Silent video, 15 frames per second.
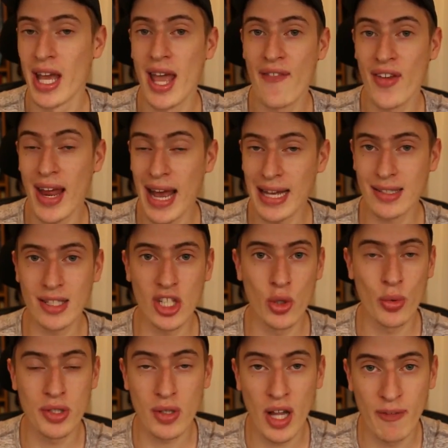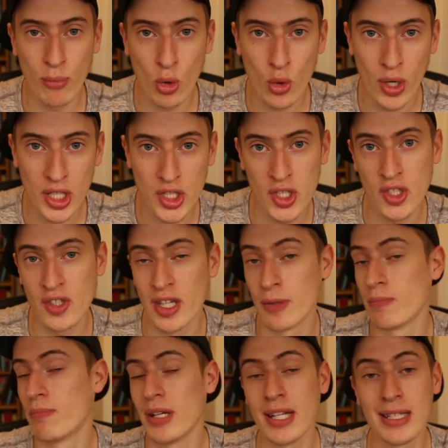If it hasn't and you still have more questions,
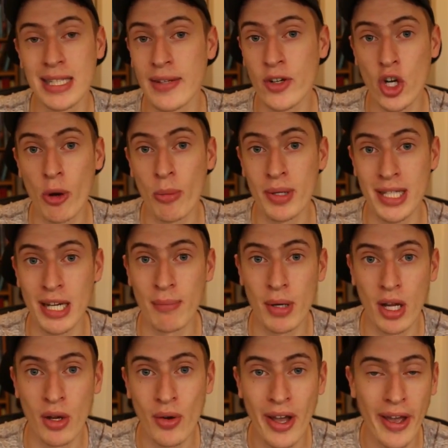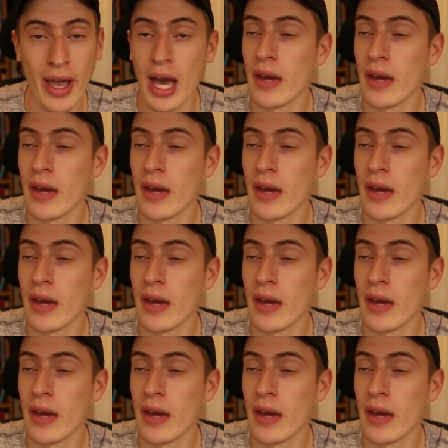then please leave a comment down below.